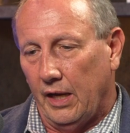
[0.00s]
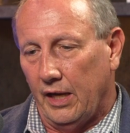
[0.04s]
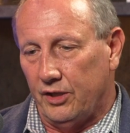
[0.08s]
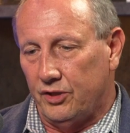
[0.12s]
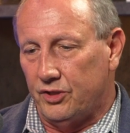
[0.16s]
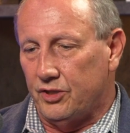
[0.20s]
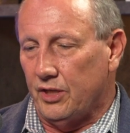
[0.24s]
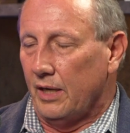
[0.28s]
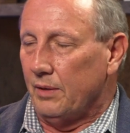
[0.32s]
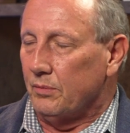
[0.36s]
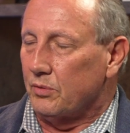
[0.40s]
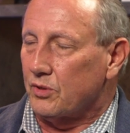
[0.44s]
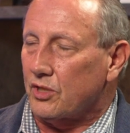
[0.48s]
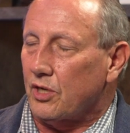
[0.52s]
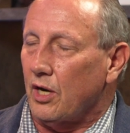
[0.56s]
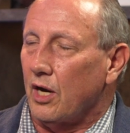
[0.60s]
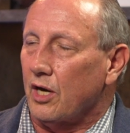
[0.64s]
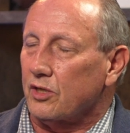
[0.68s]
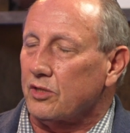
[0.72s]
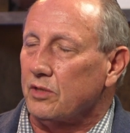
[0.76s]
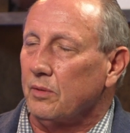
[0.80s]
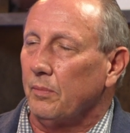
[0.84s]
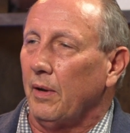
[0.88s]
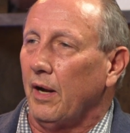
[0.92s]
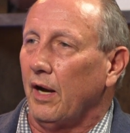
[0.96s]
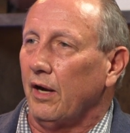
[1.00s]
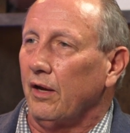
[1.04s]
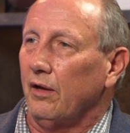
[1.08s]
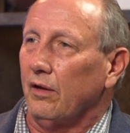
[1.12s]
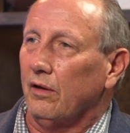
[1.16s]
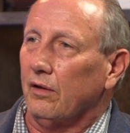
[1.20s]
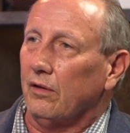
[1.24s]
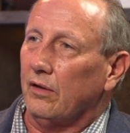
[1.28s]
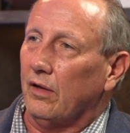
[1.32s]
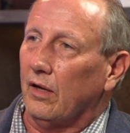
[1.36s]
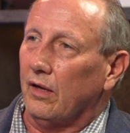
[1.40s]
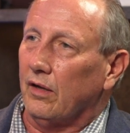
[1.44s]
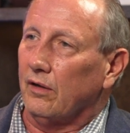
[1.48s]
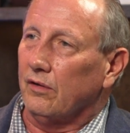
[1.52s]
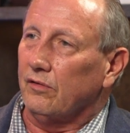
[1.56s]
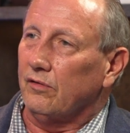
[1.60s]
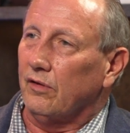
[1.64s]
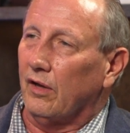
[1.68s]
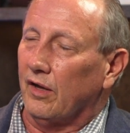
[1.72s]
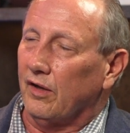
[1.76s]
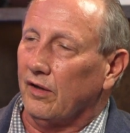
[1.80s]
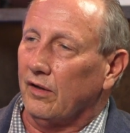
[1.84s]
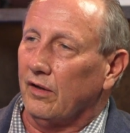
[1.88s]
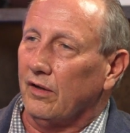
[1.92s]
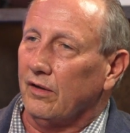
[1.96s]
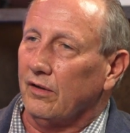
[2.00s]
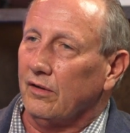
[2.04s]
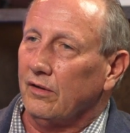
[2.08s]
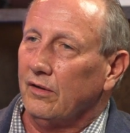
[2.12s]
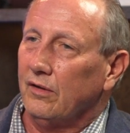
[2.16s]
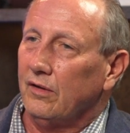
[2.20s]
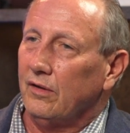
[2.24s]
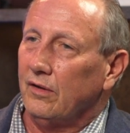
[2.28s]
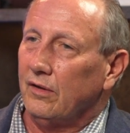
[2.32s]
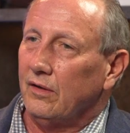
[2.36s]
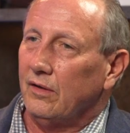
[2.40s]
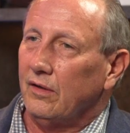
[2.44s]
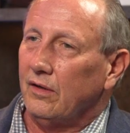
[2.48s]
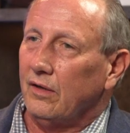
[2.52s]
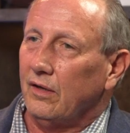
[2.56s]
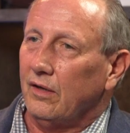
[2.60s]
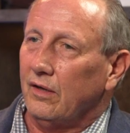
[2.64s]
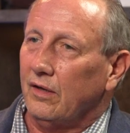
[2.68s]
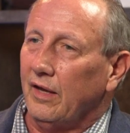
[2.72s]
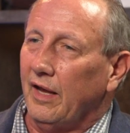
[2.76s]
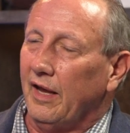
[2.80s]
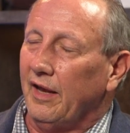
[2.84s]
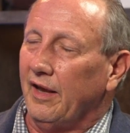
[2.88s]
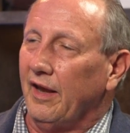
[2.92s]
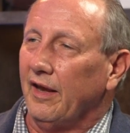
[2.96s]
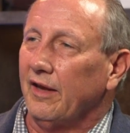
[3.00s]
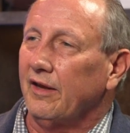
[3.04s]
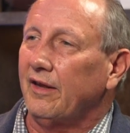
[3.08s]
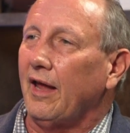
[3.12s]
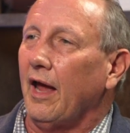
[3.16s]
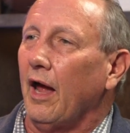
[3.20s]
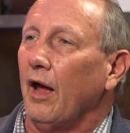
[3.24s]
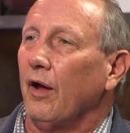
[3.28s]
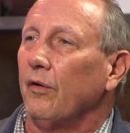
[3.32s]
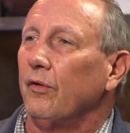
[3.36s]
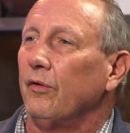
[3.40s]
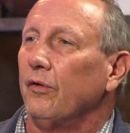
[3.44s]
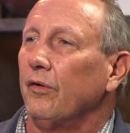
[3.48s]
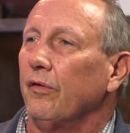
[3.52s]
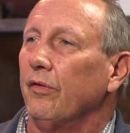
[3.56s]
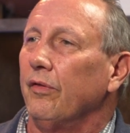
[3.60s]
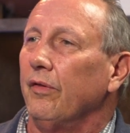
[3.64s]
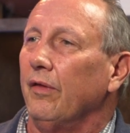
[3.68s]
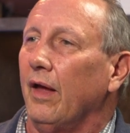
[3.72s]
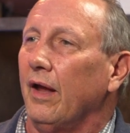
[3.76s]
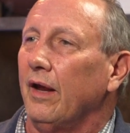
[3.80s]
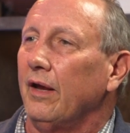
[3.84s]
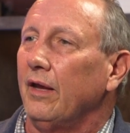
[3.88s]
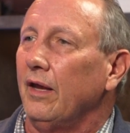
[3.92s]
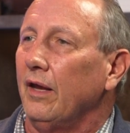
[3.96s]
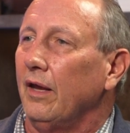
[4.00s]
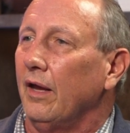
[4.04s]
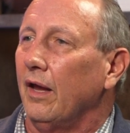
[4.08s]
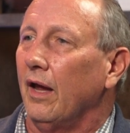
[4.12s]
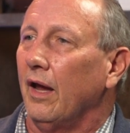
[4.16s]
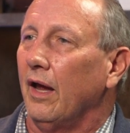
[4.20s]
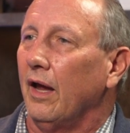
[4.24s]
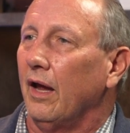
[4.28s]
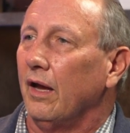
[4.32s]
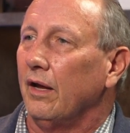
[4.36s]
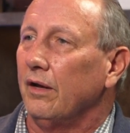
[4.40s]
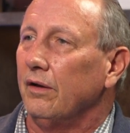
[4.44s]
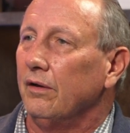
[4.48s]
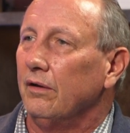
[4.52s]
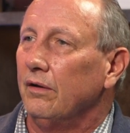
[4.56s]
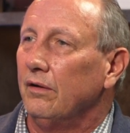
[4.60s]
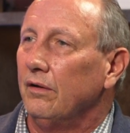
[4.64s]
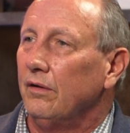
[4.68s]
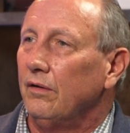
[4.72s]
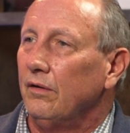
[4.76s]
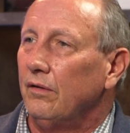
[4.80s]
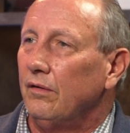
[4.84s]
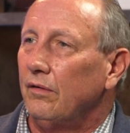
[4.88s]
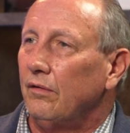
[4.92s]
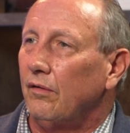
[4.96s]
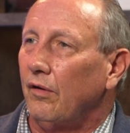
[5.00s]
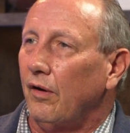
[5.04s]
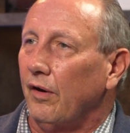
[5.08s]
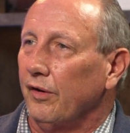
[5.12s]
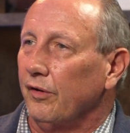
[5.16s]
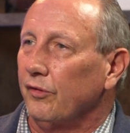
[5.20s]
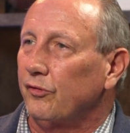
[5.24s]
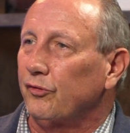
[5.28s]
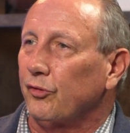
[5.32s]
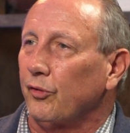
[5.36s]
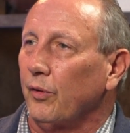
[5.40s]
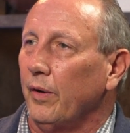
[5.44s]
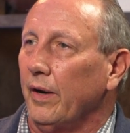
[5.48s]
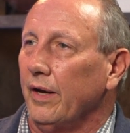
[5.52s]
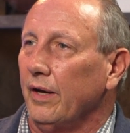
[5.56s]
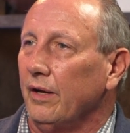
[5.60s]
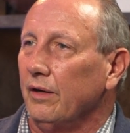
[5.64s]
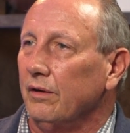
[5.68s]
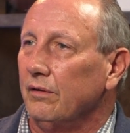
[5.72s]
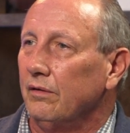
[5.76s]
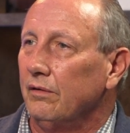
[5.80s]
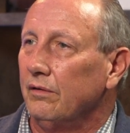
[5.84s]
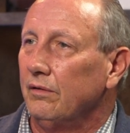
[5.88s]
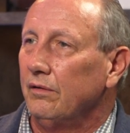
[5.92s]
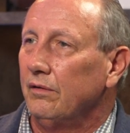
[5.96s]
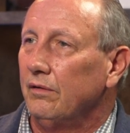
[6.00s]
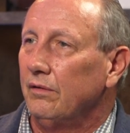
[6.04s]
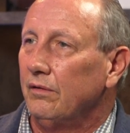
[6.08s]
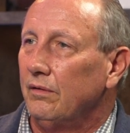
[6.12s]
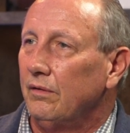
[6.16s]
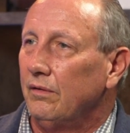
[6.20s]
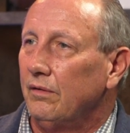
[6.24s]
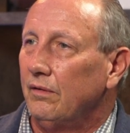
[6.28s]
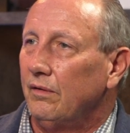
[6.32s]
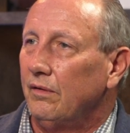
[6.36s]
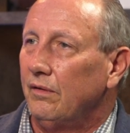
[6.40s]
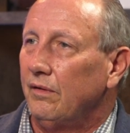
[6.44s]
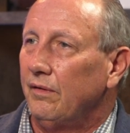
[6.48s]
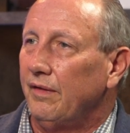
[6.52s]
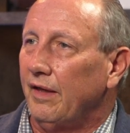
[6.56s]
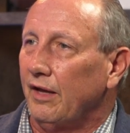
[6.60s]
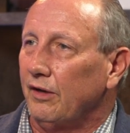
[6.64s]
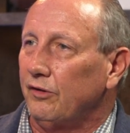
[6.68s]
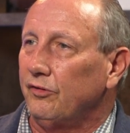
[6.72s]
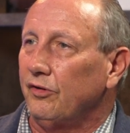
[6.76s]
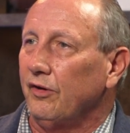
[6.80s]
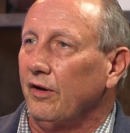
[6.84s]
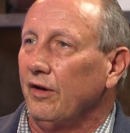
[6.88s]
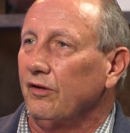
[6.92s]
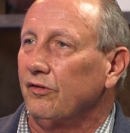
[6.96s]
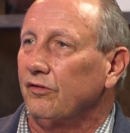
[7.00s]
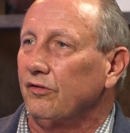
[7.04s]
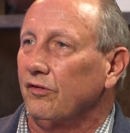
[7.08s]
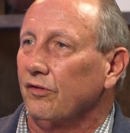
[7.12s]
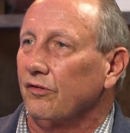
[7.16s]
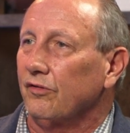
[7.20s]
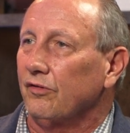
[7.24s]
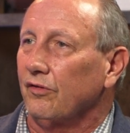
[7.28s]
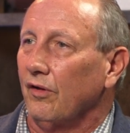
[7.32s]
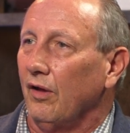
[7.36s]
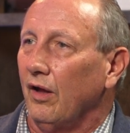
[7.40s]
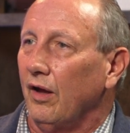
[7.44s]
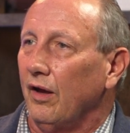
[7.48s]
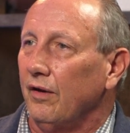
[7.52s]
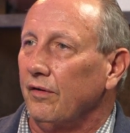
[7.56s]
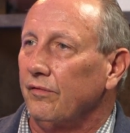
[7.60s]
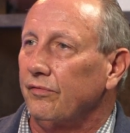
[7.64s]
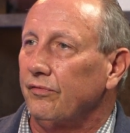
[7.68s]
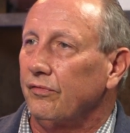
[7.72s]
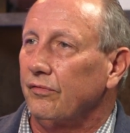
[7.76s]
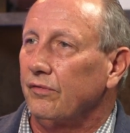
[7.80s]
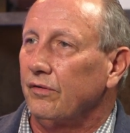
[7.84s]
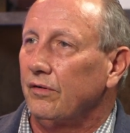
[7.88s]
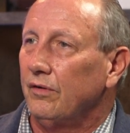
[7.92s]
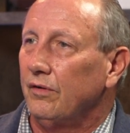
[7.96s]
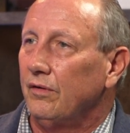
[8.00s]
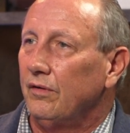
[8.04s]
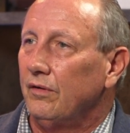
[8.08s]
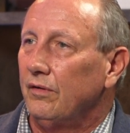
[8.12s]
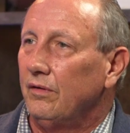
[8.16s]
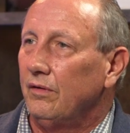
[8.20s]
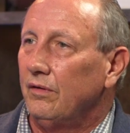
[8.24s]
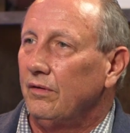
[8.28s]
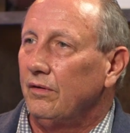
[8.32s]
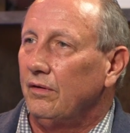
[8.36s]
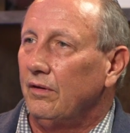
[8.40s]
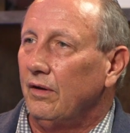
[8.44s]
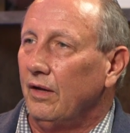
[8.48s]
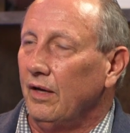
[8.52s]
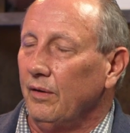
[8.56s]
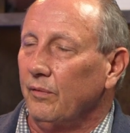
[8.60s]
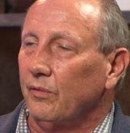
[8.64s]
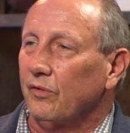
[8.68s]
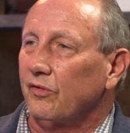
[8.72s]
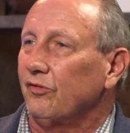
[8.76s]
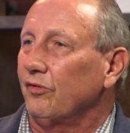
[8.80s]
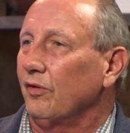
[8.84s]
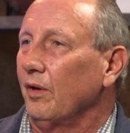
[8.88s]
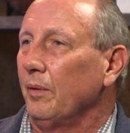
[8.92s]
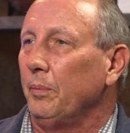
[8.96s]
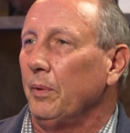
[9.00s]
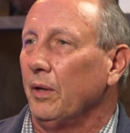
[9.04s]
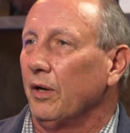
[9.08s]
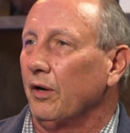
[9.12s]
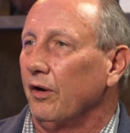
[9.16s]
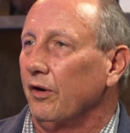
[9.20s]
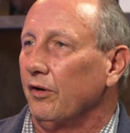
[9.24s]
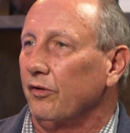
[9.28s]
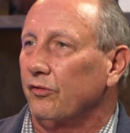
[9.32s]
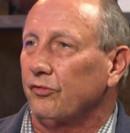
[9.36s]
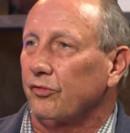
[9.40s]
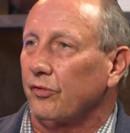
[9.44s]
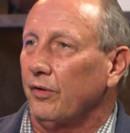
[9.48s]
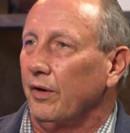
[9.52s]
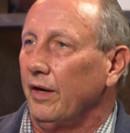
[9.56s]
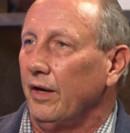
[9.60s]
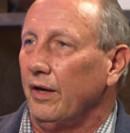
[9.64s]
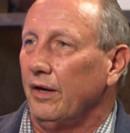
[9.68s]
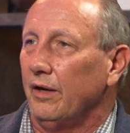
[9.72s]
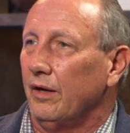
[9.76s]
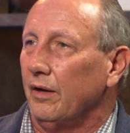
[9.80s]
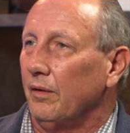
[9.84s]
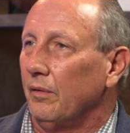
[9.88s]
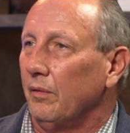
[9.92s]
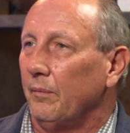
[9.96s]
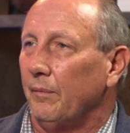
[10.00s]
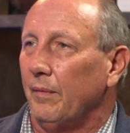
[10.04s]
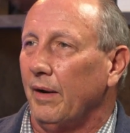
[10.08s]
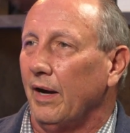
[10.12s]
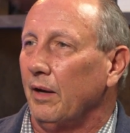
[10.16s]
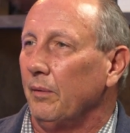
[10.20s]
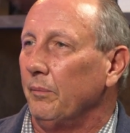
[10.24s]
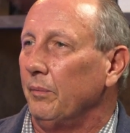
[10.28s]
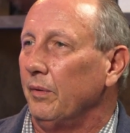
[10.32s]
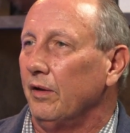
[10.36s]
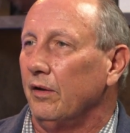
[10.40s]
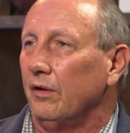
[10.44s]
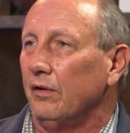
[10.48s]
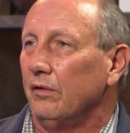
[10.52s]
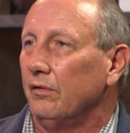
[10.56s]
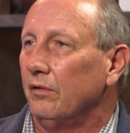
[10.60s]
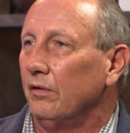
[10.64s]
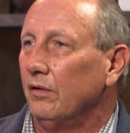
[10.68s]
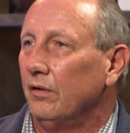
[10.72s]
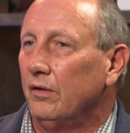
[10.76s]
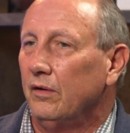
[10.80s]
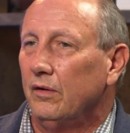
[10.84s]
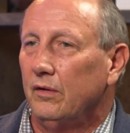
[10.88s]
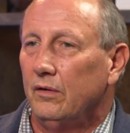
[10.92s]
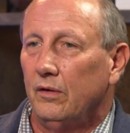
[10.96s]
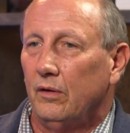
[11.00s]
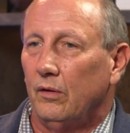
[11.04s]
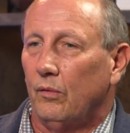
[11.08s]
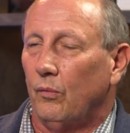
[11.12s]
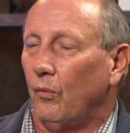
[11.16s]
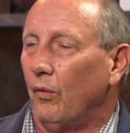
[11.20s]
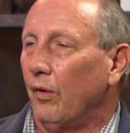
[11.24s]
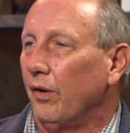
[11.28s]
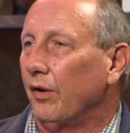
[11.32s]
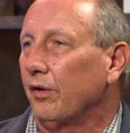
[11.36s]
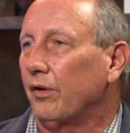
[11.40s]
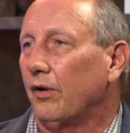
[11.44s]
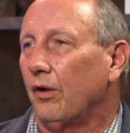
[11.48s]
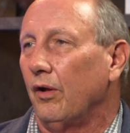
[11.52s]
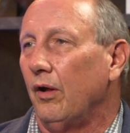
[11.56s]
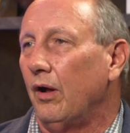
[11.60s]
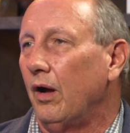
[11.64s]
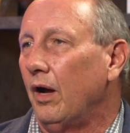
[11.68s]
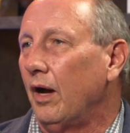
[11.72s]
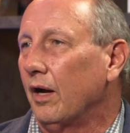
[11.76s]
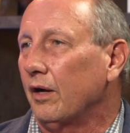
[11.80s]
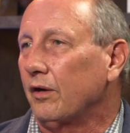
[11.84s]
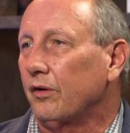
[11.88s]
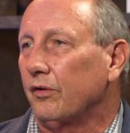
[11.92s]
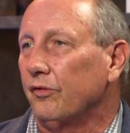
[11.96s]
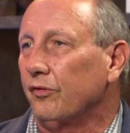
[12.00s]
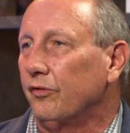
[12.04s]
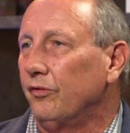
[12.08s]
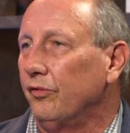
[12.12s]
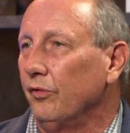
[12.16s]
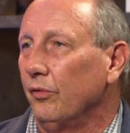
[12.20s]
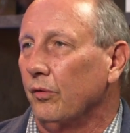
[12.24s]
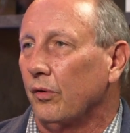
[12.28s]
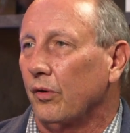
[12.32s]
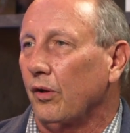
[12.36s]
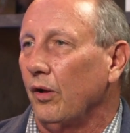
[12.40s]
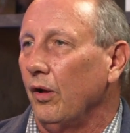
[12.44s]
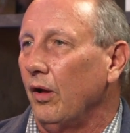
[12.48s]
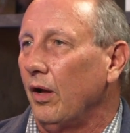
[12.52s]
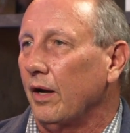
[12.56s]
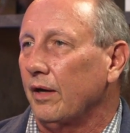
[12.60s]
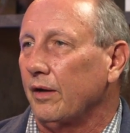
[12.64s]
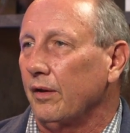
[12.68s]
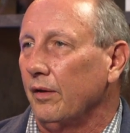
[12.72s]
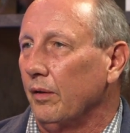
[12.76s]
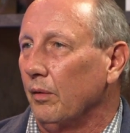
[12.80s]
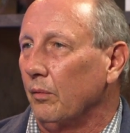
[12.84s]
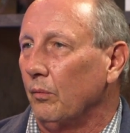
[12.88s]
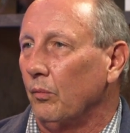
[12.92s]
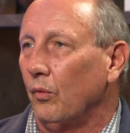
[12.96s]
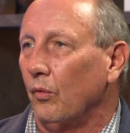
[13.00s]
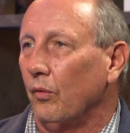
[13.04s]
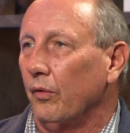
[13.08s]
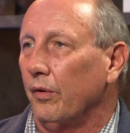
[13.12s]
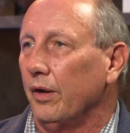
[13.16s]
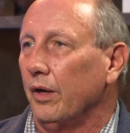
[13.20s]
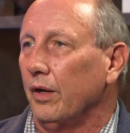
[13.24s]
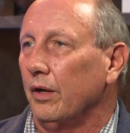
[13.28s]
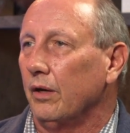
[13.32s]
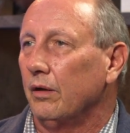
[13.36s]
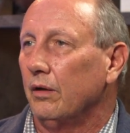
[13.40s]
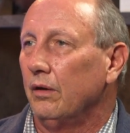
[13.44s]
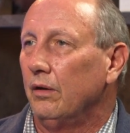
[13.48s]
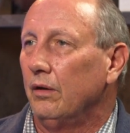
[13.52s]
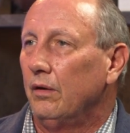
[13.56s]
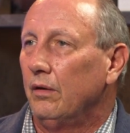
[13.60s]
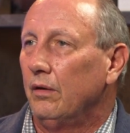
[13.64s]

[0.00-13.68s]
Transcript: And James talks about an encounter that he had on a train that changed his life. And he was sleeping on a train, and it might have been 1 o'clock or 2 o'clock in the morning,